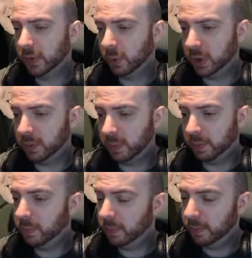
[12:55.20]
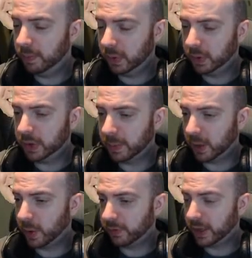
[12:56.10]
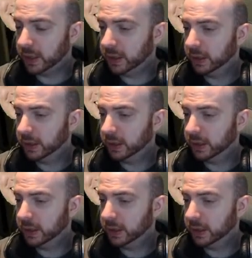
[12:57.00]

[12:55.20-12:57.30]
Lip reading: which is typically quite fun.